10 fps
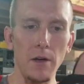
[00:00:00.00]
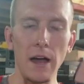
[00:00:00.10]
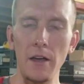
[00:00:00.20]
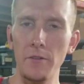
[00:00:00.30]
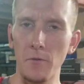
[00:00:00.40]
But
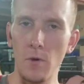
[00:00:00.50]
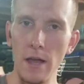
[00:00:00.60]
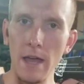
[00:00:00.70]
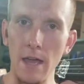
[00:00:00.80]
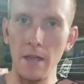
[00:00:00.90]
either
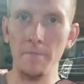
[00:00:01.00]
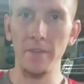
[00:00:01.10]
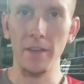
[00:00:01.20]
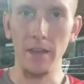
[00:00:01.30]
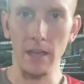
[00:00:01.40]
way,
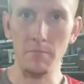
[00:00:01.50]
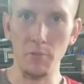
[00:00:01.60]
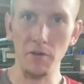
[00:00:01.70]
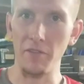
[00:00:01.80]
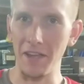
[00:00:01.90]

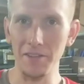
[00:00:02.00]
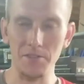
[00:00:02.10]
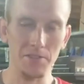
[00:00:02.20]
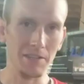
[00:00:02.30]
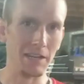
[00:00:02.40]
it
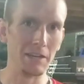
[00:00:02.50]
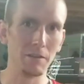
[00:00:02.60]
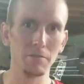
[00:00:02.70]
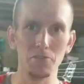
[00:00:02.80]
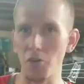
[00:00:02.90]
prevents
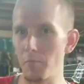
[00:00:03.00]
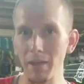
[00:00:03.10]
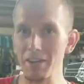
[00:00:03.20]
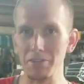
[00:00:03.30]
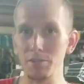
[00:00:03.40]
any of the
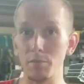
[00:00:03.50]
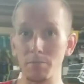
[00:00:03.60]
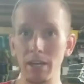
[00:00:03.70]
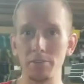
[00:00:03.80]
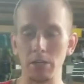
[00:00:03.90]
sharp edges
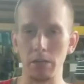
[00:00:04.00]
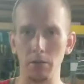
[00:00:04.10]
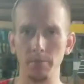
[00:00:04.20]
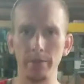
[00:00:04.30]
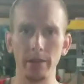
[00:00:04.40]
from touching
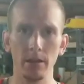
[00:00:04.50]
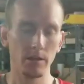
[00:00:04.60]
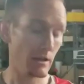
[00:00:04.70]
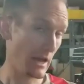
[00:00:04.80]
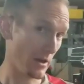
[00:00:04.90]
you.
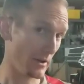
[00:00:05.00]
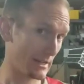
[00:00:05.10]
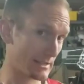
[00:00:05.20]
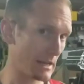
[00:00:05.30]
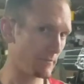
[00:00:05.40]
Now,
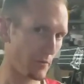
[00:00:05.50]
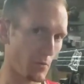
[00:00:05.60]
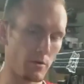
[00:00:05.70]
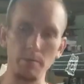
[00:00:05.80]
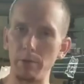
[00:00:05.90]
except
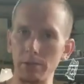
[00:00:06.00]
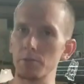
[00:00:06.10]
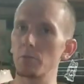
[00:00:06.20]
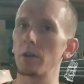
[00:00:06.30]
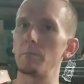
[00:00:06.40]
for the
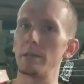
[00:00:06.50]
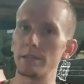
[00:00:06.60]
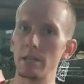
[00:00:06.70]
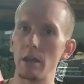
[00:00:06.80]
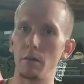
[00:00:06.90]
pistol grip
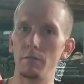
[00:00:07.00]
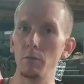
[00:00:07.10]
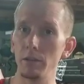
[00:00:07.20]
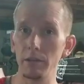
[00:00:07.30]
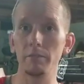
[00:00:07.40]
itself.
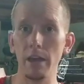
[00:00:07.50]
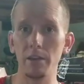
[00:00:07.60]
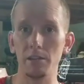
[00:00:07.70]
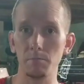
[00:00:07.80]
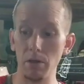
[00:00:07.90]
We leave
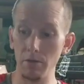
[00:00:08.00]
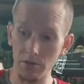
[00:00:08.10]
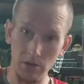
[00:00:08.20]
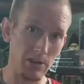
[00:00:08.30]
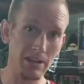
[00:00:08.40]
that
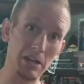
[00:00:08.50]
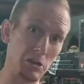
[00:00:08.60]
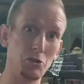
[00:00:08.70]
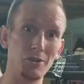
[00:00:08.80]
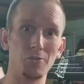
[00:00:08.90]
exposed so you can
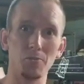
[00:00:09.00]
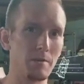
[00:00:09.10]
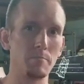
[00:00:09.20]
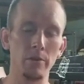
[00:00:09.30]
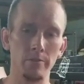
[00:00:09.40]
get a good
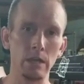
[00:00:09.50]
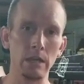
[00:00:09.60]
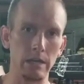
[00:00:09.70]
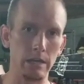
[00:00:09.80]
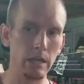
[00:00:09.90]
grip on the
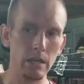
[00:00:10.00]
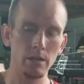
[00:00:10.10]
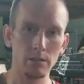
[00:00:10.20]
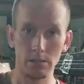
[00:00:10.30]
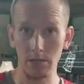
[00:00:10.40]
gun,
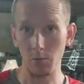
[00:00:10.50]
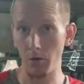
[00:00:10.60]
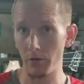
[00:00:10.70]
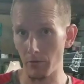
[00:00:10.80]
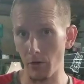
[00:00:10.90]
because that's
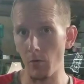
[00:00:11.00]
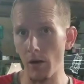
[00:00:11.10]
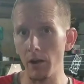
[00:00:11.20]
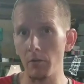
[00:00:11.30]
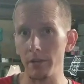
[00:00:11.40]
one of the
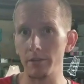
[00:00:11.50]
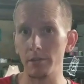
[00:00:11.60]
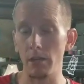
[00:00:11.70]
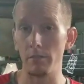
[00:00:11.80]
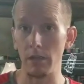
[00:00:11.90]

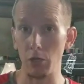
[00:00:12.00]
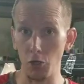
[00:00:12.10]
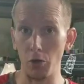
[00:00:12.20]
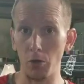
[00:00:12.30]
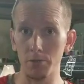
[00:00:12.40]
requirements of a
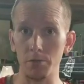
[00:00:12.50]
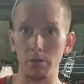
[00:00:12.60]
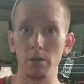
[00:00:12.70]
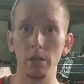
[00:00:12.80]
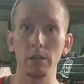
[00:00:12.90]
good holster,